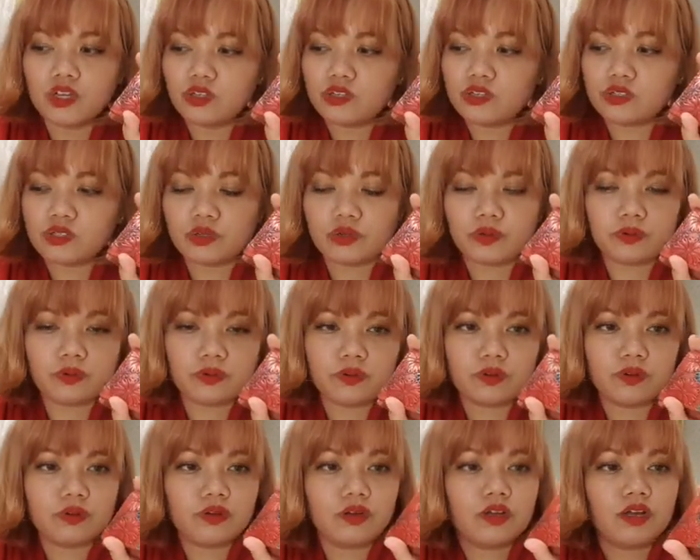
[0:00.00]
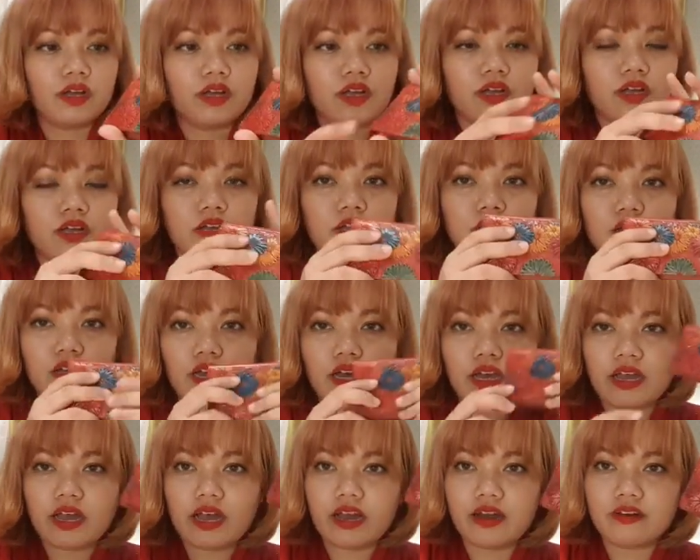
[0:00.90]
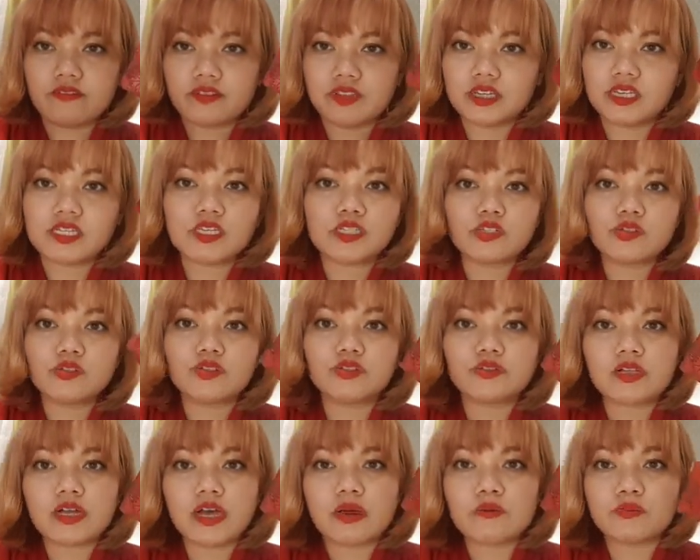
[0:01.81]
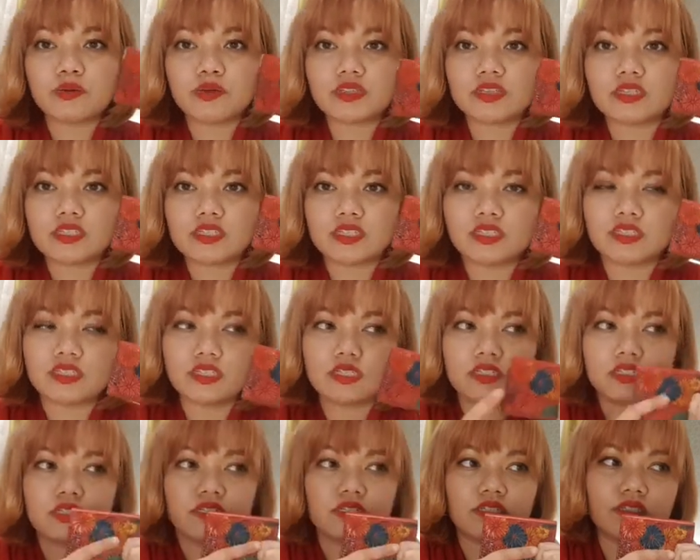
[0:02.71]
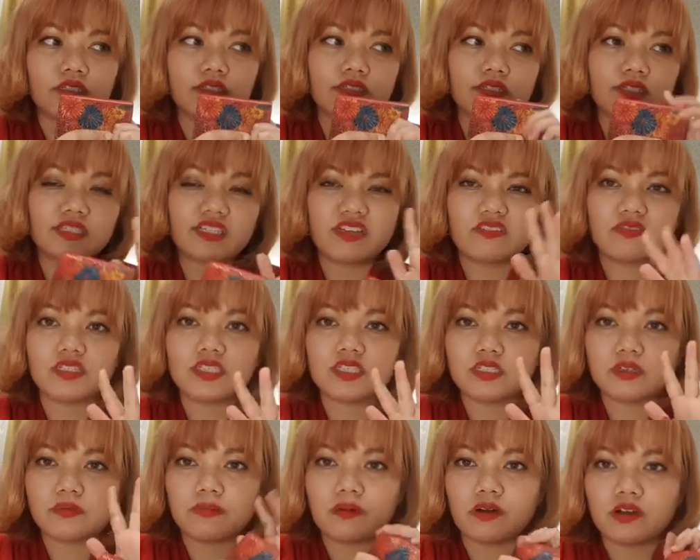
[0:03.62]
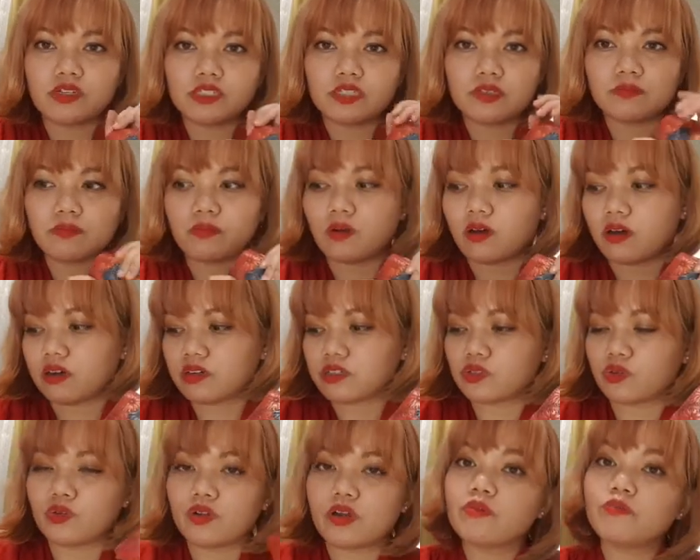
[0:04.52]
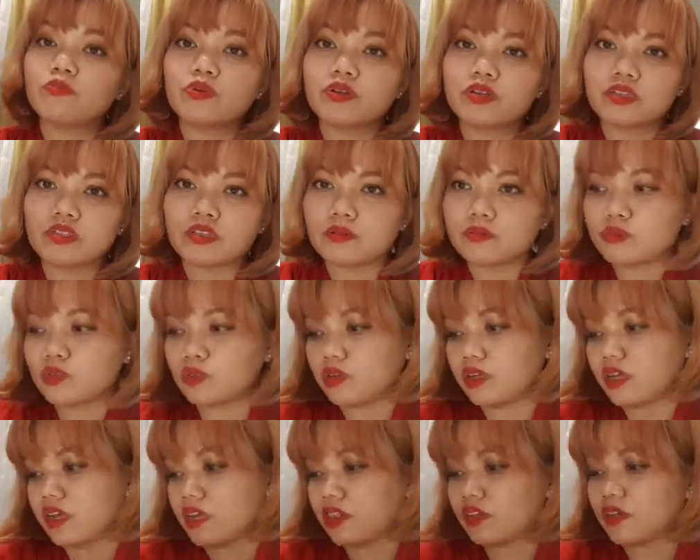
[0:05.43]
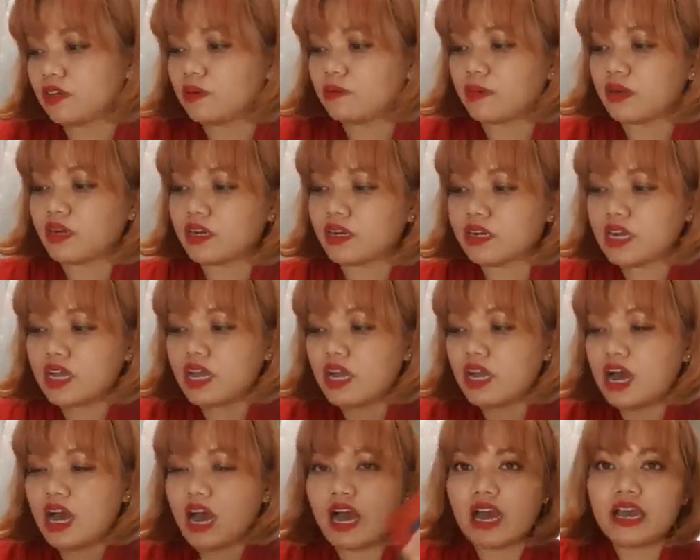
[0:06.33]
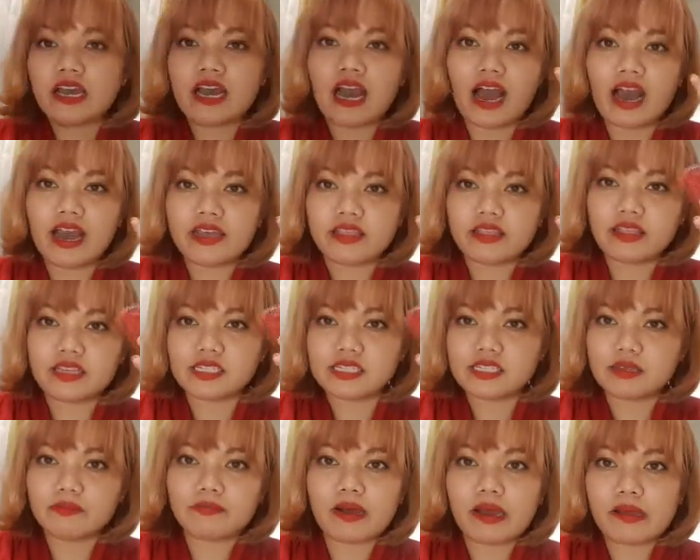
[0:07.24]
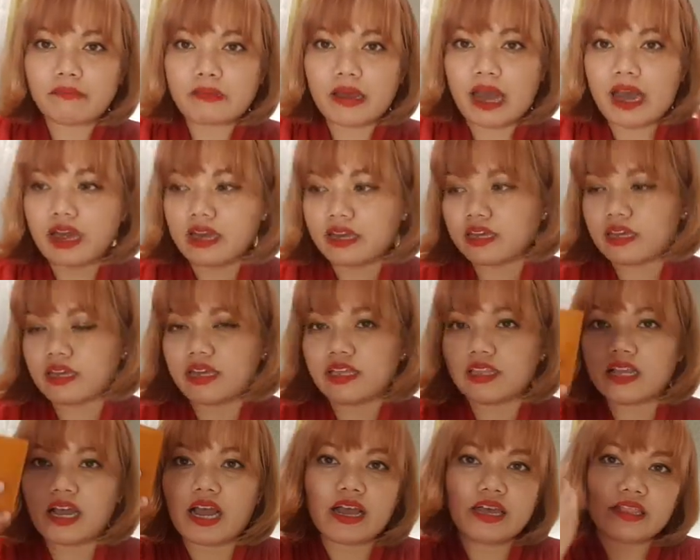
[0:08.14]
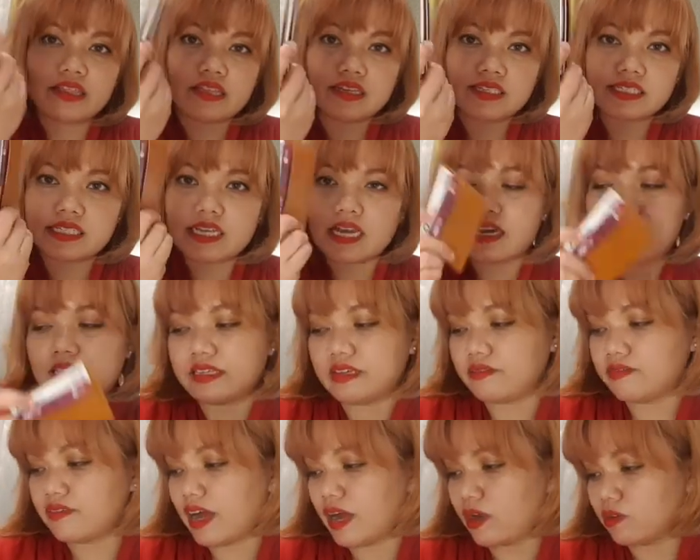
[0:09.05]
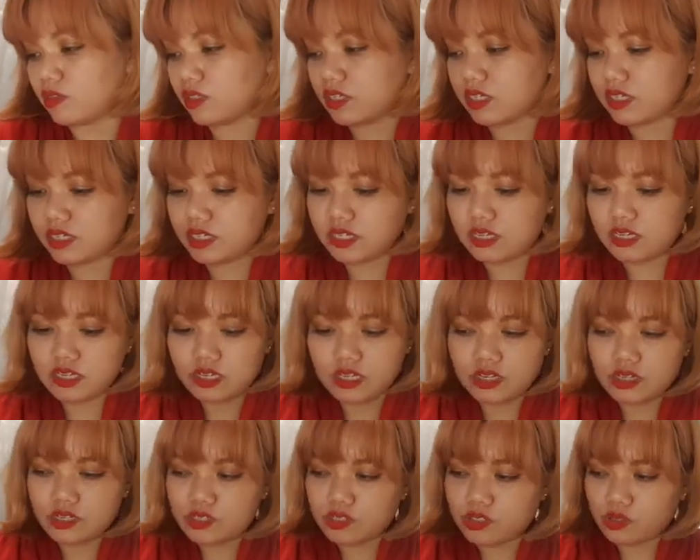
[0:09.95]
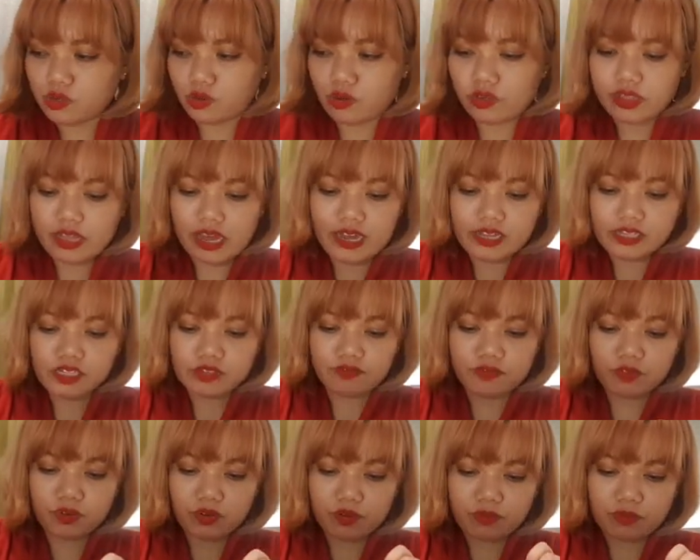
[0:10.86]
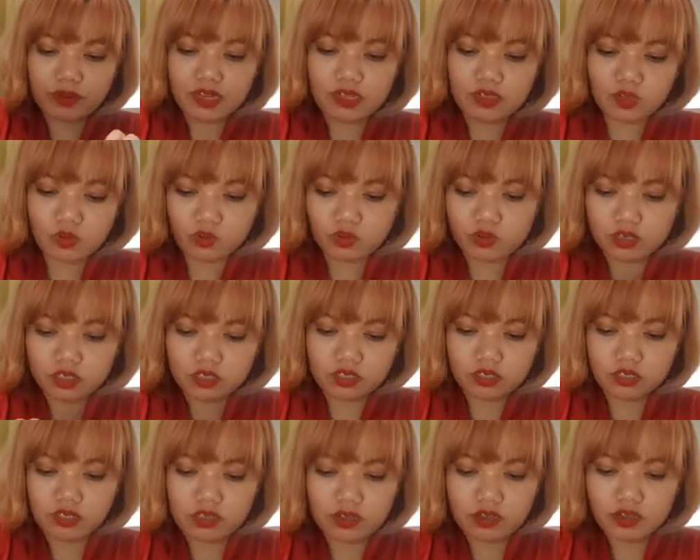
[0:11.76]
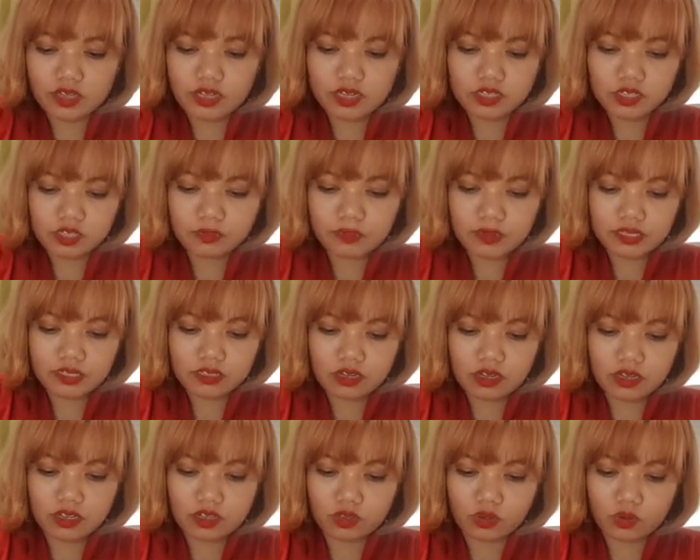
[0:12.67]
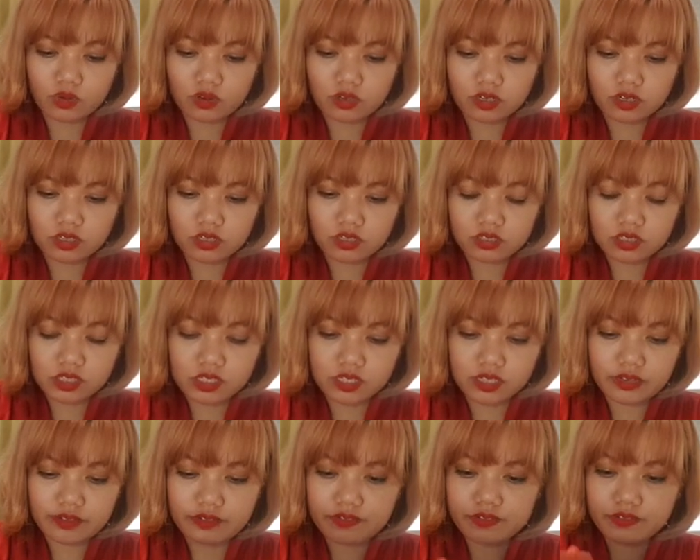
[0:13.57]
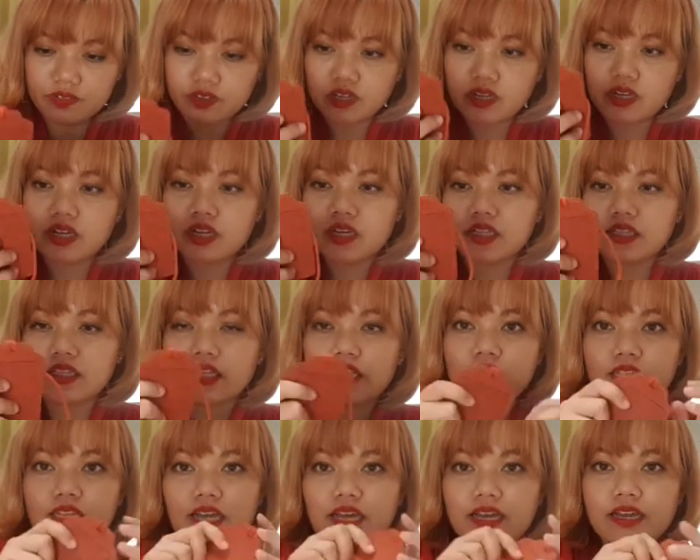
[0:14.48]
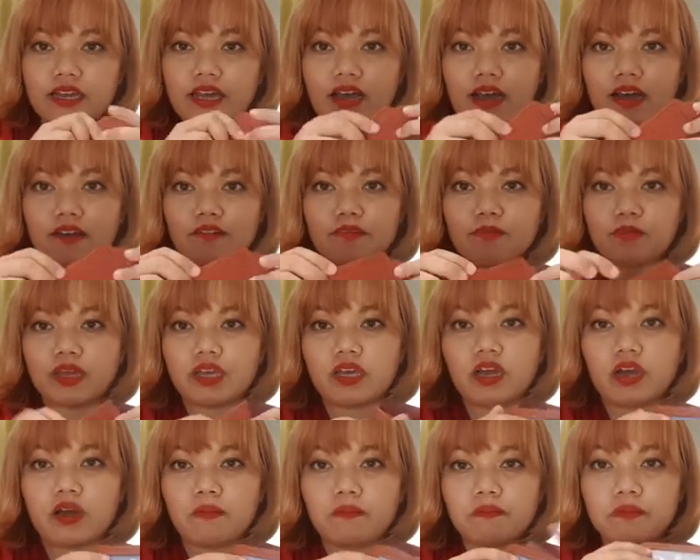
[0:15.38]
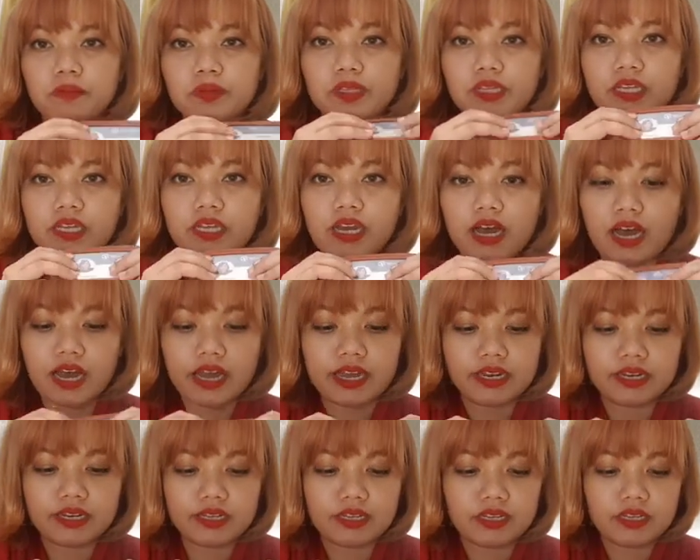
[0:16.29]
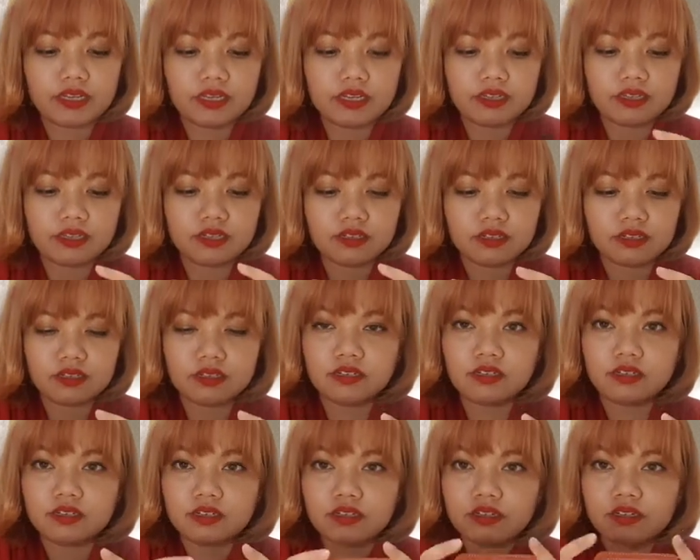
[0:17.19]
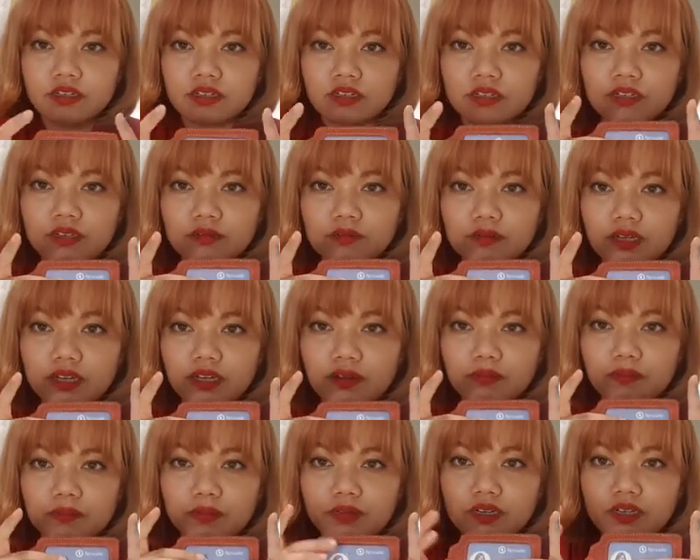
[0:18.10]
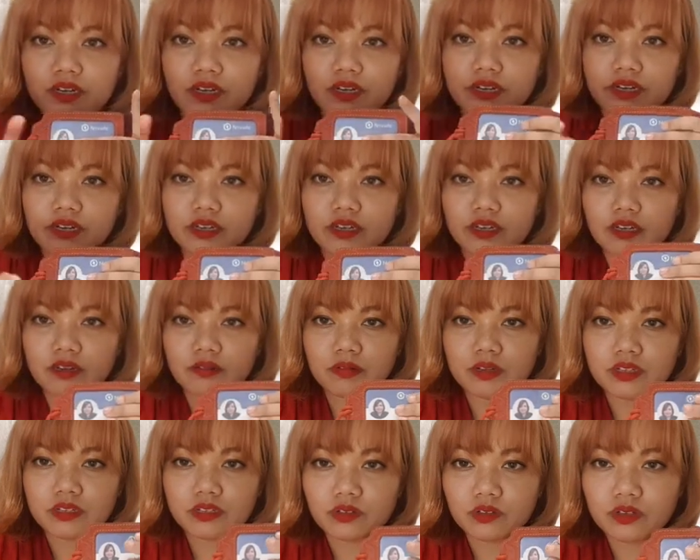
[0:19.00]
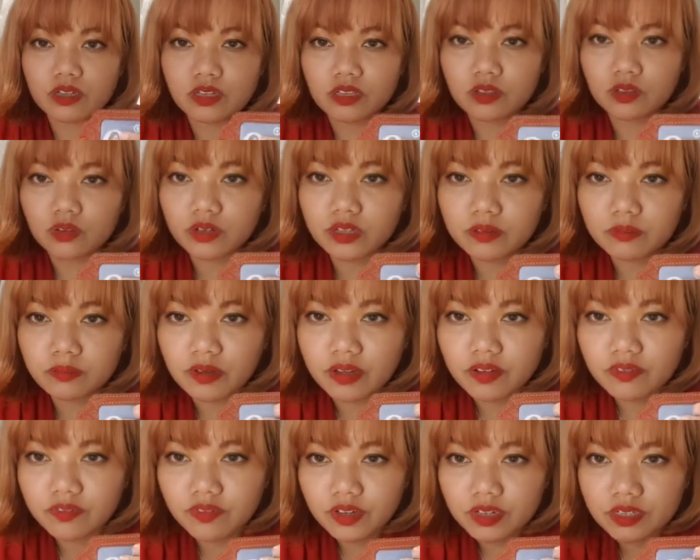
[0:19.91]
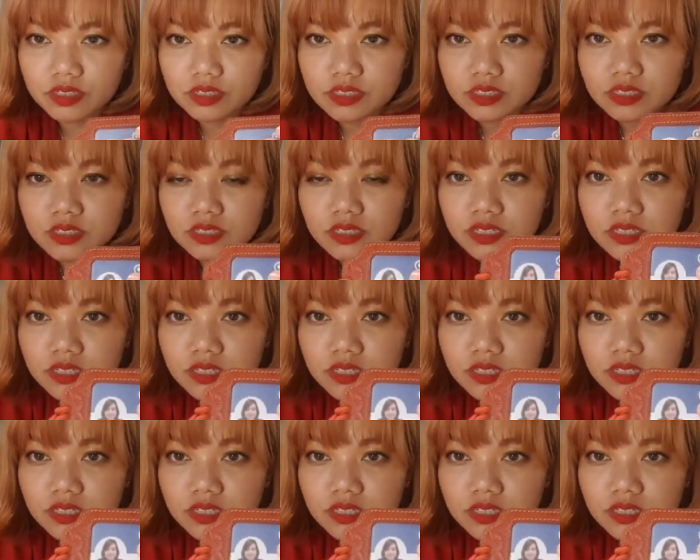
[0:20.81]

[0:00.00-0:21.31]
So I have this. Usually I put this in the safety deposit box or I bring them together, but I hide this in my bag and I, this I leave out. So that's for my local expen uh, local stuff. Then I have my company ID. My company ID, I mean, you can look at my face.